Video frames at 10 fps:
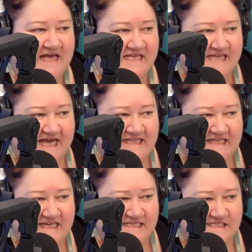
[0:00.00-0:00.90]
you're taking the
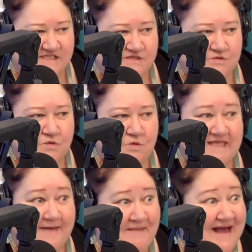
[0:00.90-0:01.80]
kids to school,
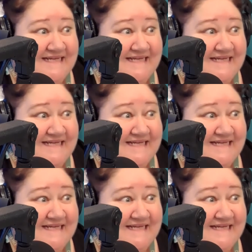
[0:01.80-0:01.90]
they're back